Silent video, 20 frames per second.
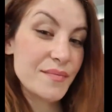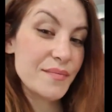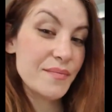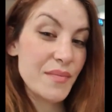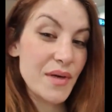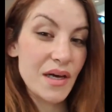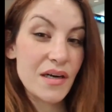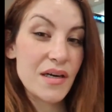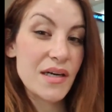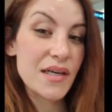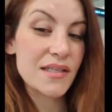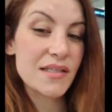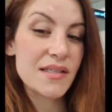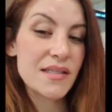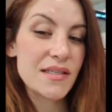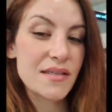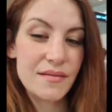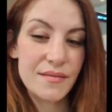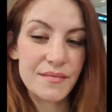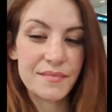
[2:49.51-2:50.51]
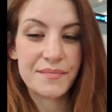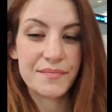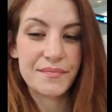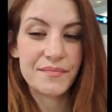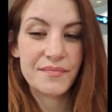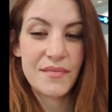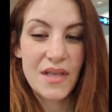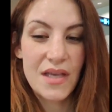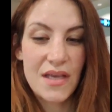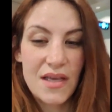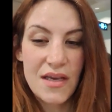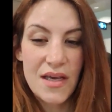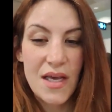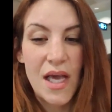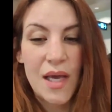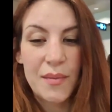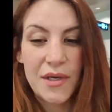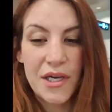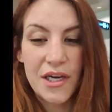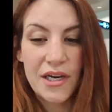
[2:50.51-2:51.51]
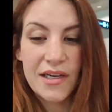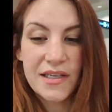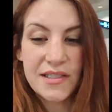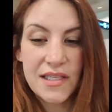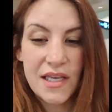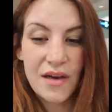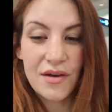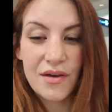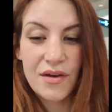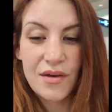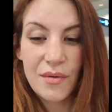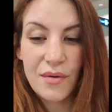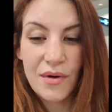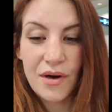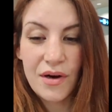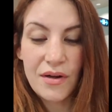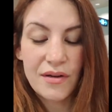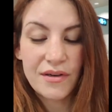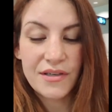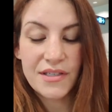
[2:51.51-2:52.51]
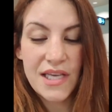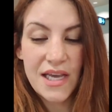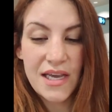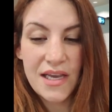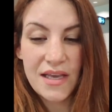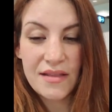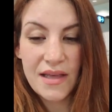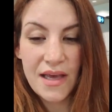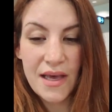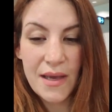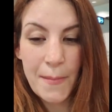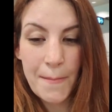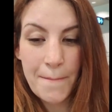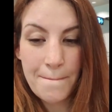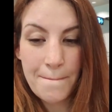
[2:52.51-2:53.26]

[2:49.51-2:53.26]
Be honest. I'm curious how you all are taking that.